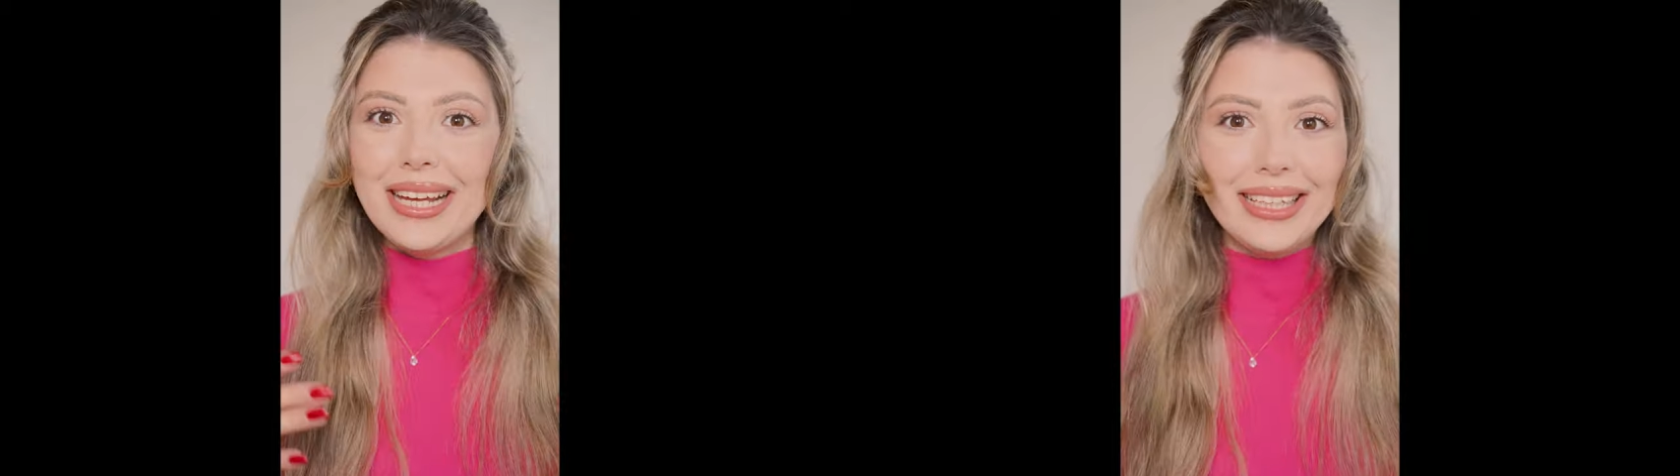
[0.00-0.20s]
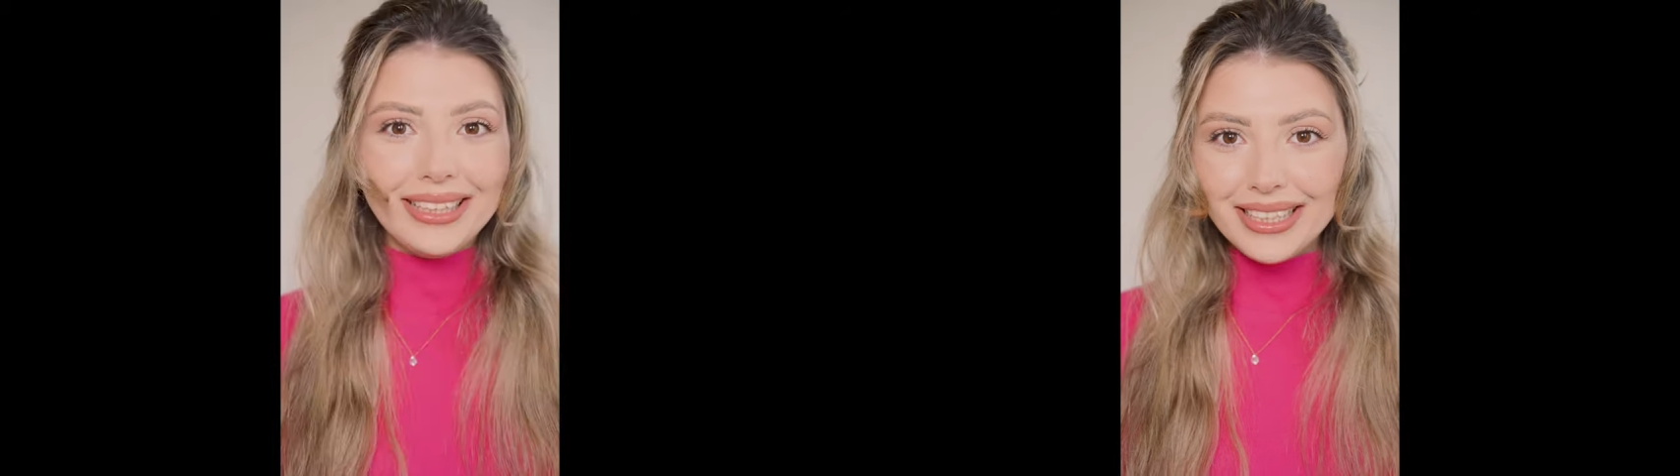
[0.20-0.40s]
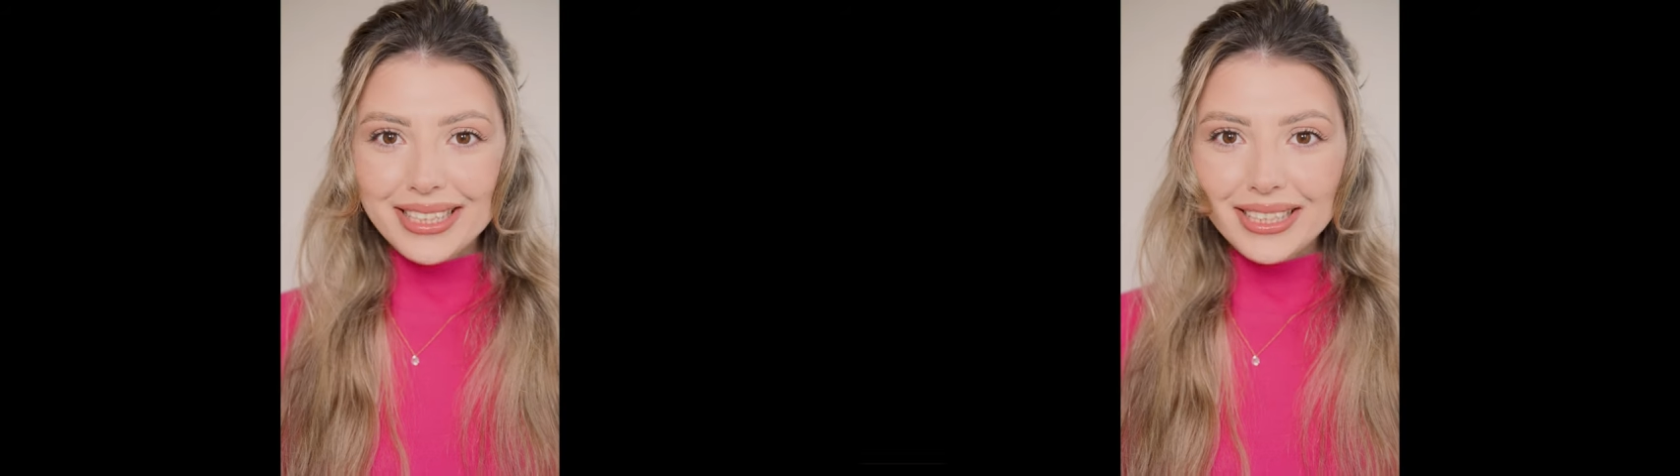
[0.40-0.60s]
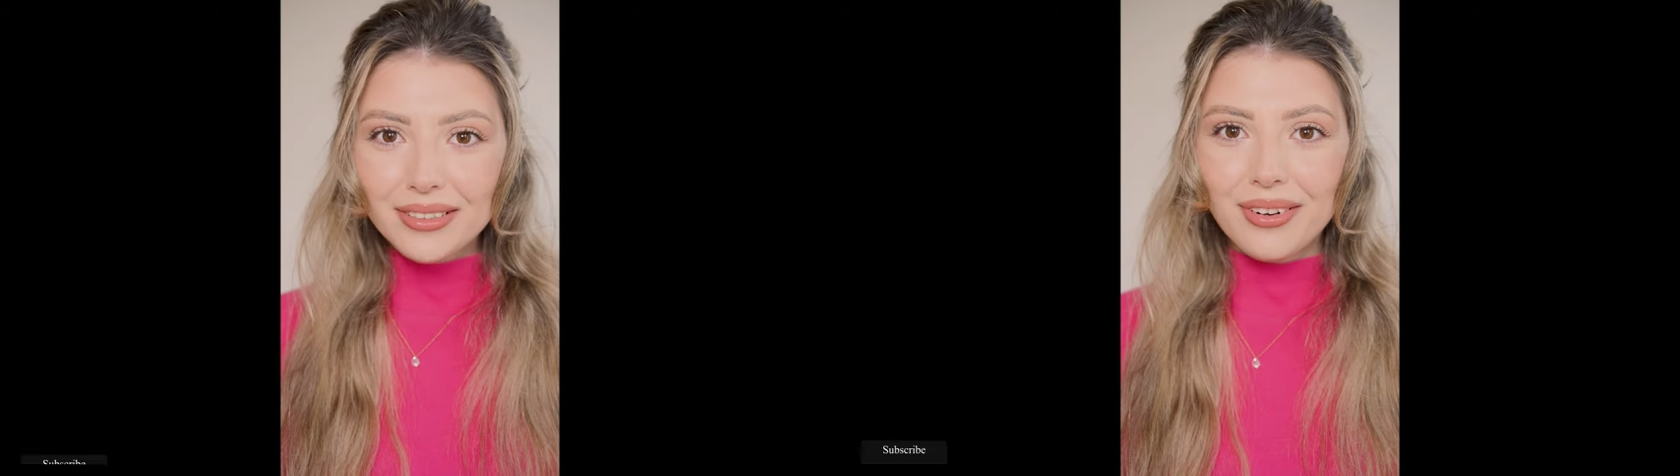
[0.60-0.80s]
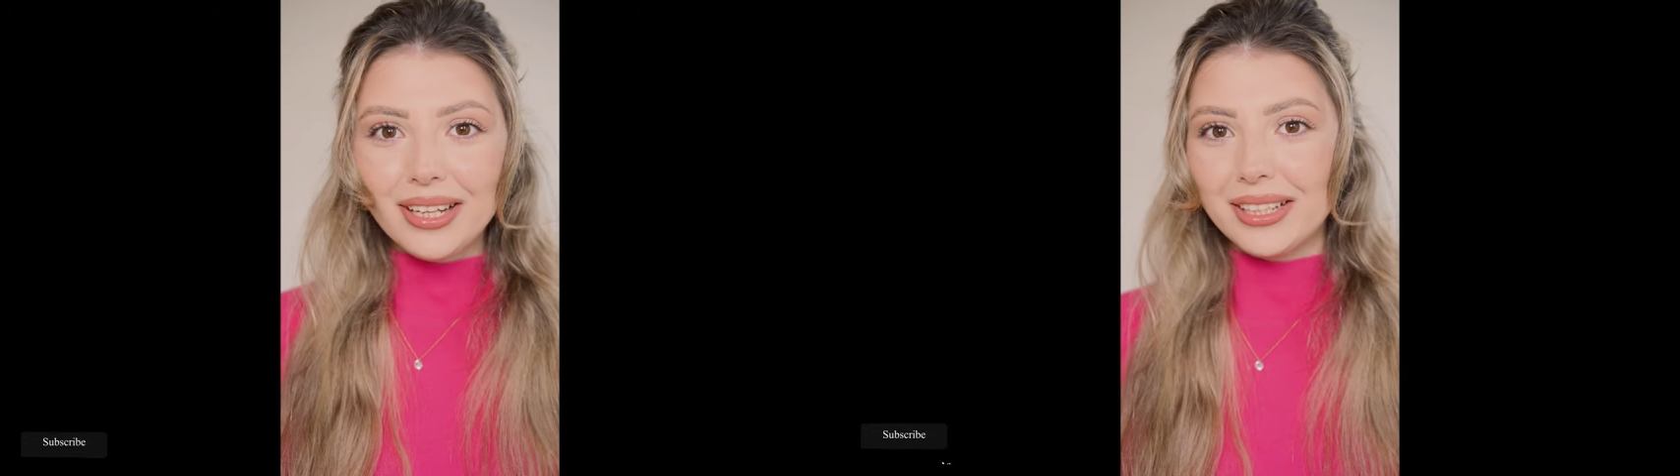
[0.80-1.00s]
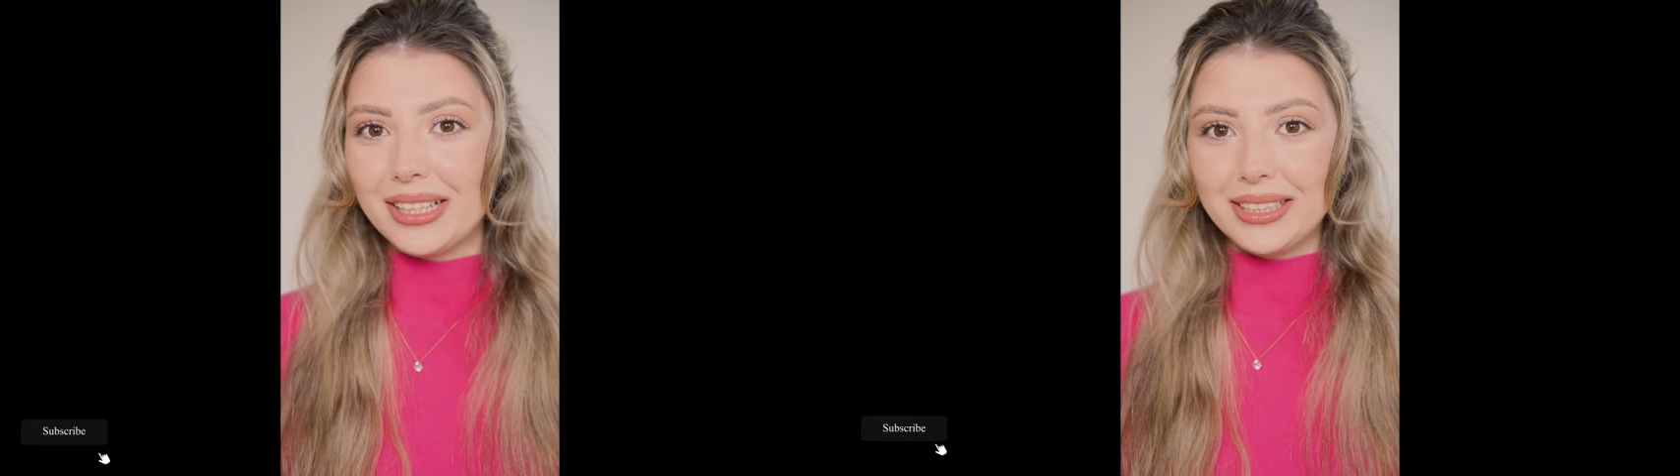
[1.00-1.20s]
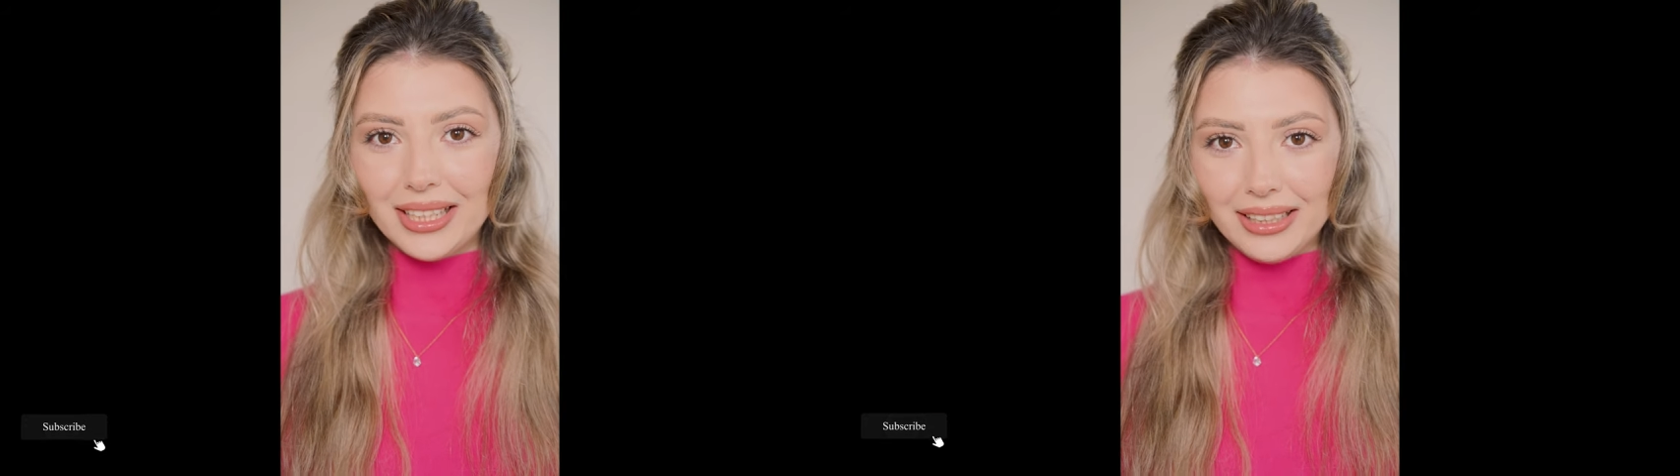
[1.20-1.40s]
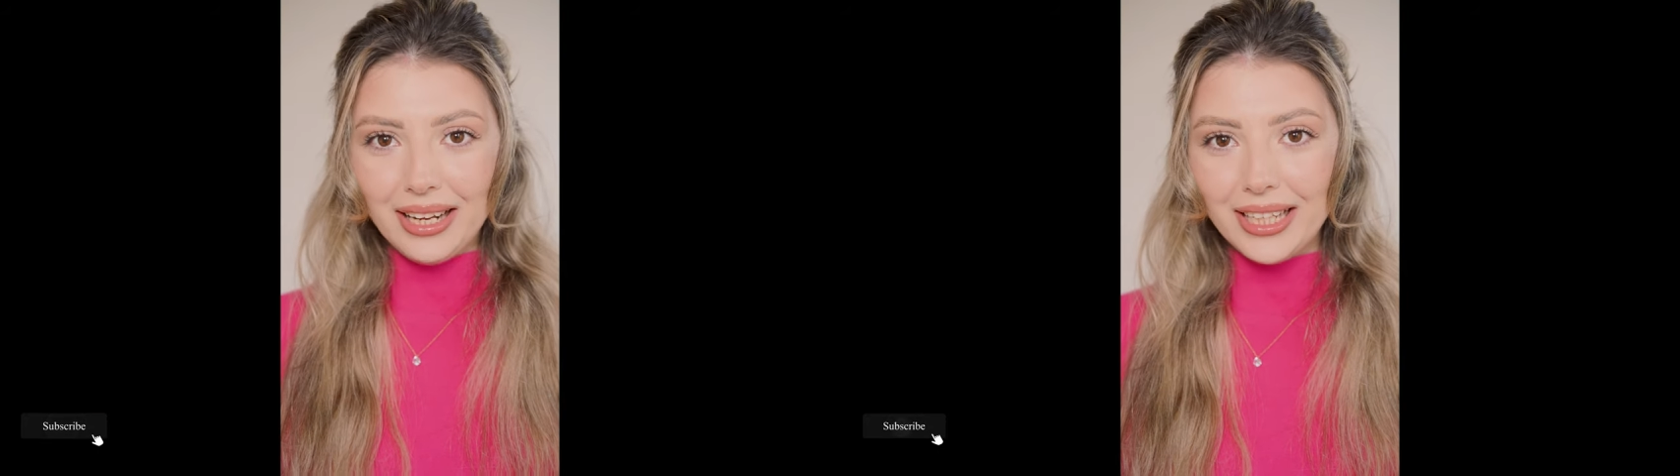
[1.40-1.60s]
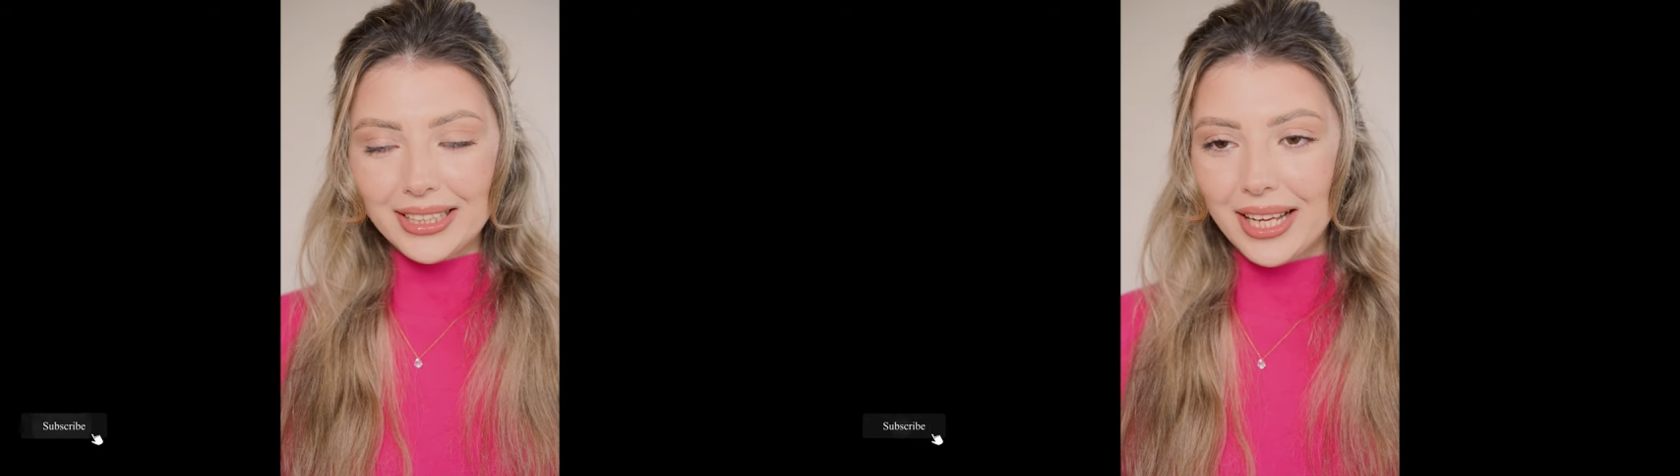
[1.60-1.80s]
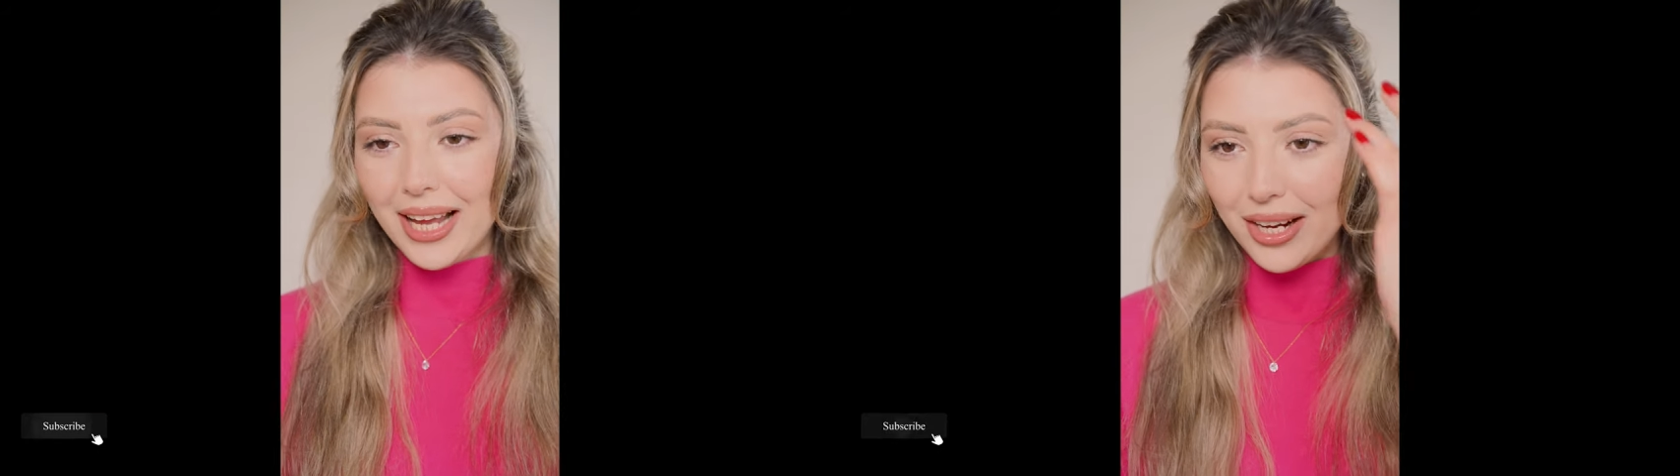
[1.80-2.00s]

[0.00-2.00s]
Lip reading: And this is the final result, guys.